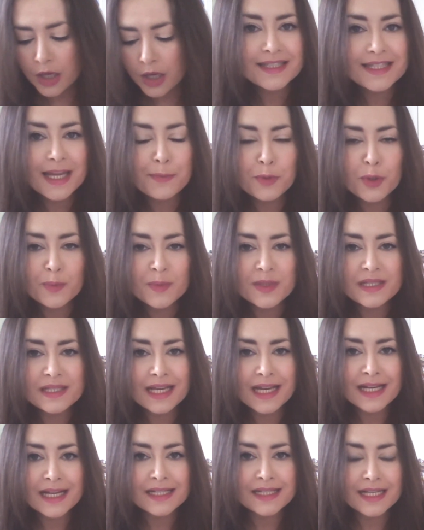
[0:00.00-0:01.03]
Tip number
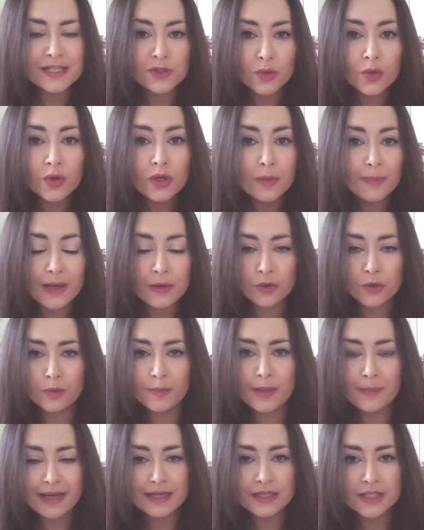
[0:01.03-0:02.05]
6 is all about
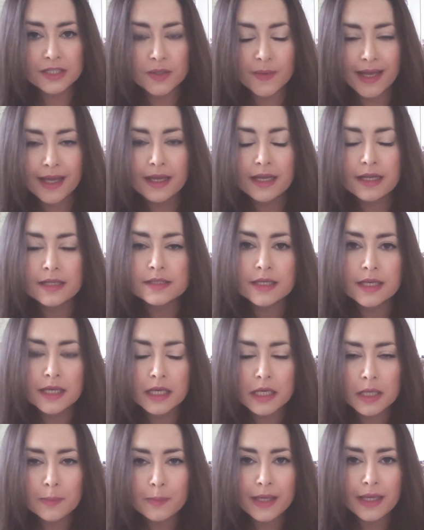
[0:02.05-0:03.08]
coming back to it. It's
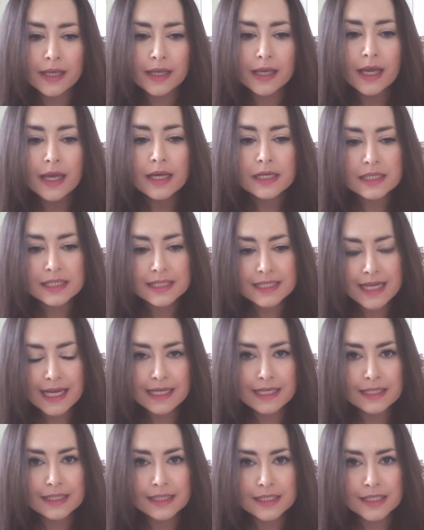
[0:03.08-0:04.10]
keeping
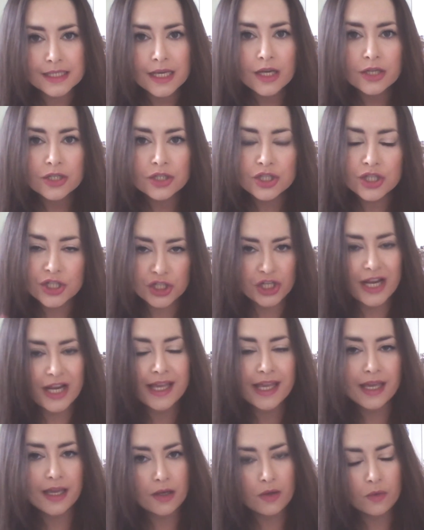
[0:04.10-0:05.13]
dates to
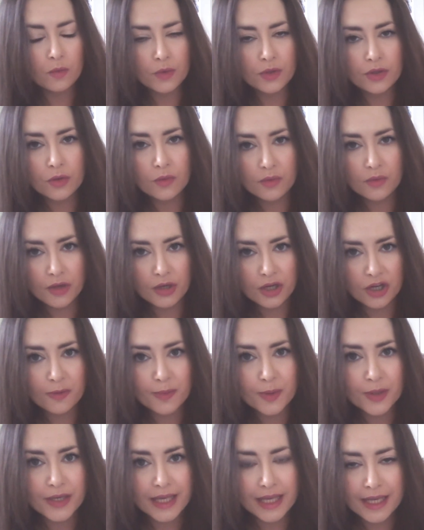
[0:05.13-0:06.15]
check in with your
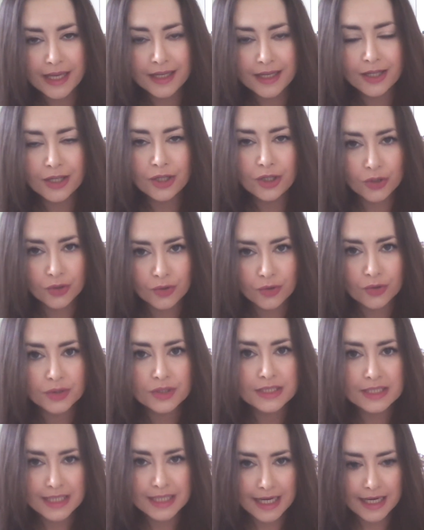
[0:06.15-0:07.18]
workbook in your
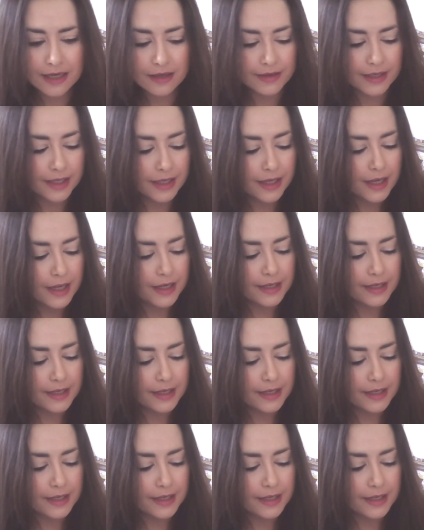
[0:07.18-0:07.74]
diary.